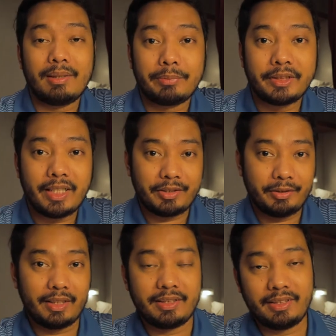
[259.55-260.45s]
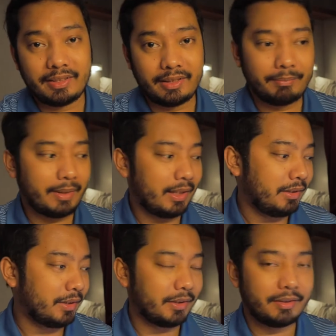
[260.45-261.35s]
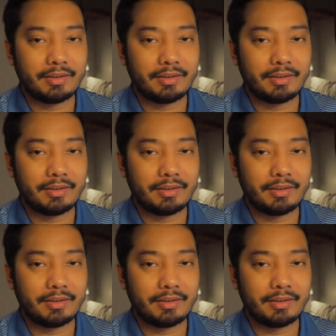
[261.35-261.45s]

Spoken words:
production assistant manager.